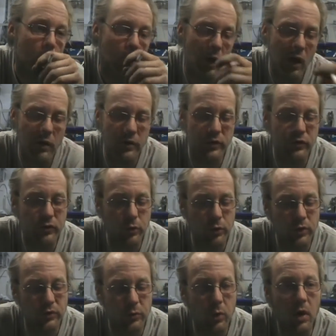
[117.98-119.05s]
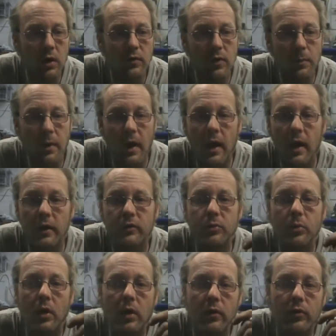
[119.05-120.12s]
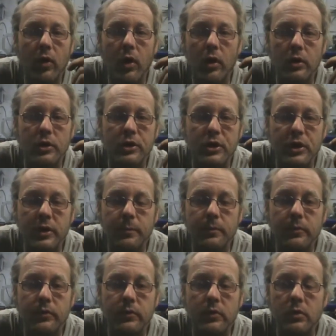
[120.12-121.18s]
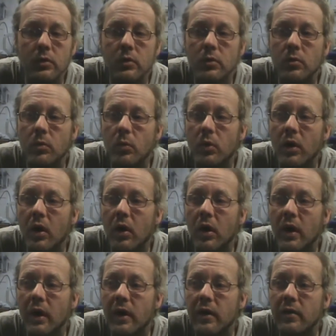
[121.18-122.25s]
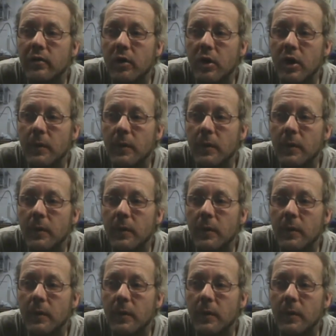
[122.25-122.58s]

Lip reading: We all have our stories, we all have our past, we all have our hardships, we all have our